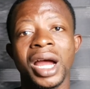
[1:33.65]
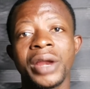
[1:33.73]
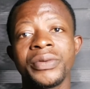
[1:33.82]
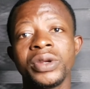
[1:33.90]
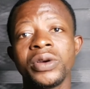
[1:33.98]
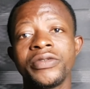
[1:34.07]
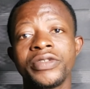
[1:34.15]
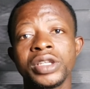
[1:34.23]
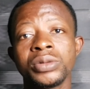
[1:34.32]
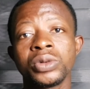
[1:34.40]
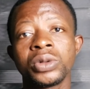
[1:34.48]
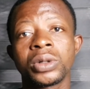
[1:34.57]
And we know
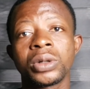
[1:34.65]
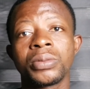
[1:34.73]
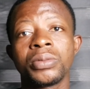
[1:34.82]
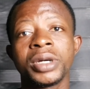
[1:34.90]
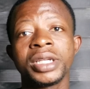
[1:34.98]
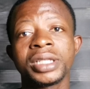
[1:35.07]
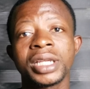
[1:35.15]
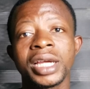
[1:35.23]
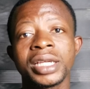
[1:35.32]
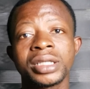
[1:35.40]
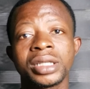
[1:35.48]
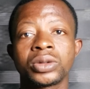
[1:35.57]
Facebook
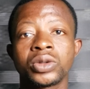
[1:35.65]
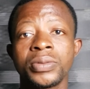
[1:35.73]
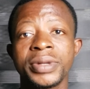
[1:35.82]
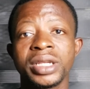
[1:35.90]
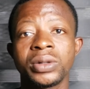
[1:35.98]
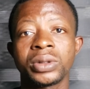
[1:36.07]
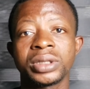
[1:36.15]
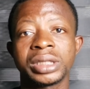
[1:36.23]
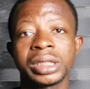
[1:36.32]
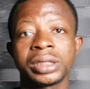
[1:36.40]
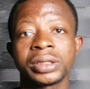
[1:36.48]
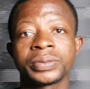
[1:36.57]
monetize so many
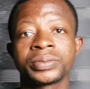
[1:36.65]
content.